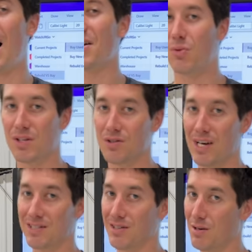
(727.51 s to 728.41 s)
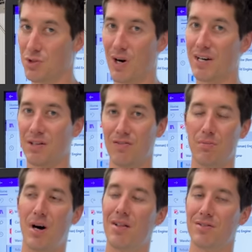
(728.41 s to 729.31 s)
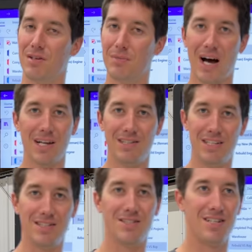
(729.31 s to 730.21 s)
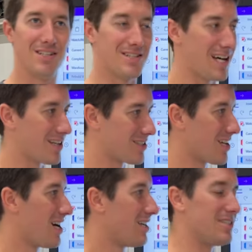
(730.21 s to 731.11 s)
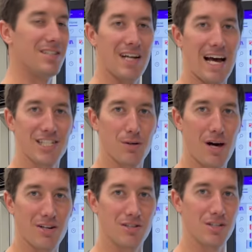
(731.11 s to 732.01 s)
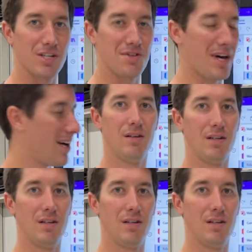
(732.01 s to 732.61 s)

I don't want to do that to them, so I don't even bother them. I didn't send a text, didn't ask about it or anything.